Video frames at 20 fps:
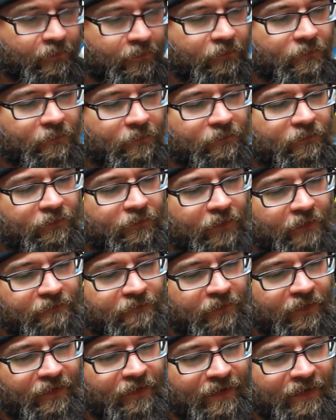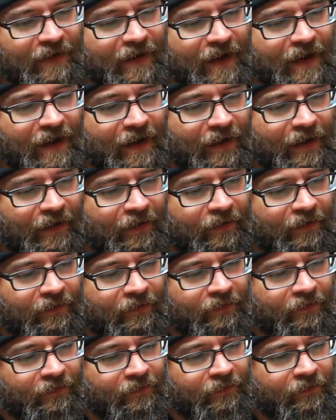This one's seventy-nine.
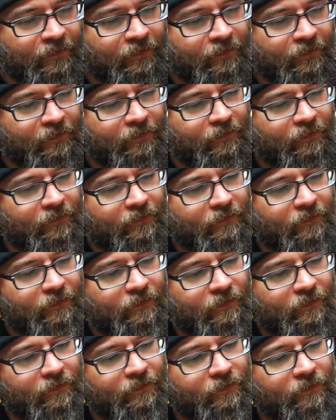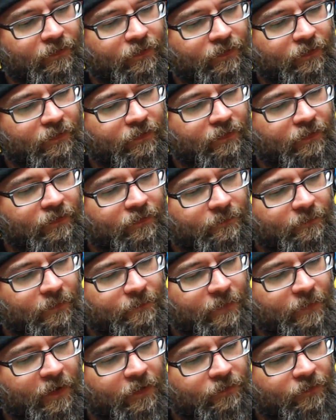Oh, and look,
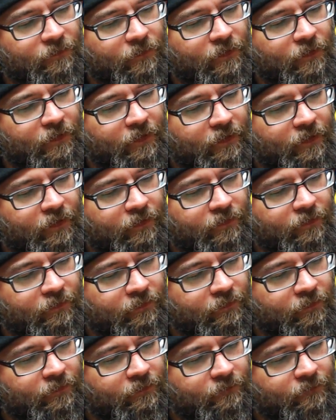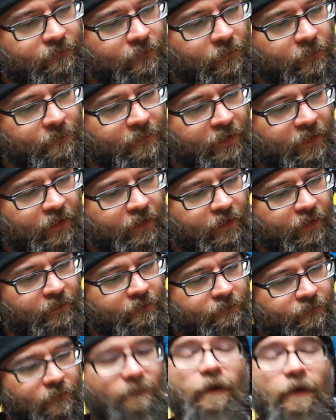my parents wrote in it, for
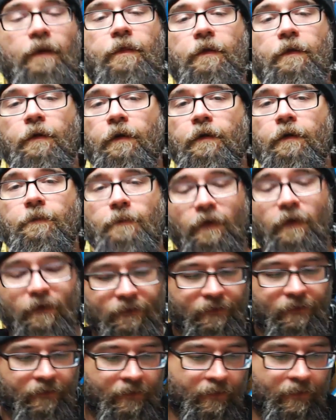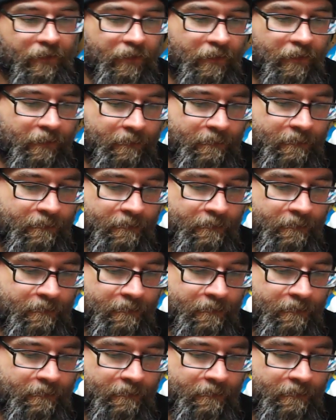me, for my third birthday.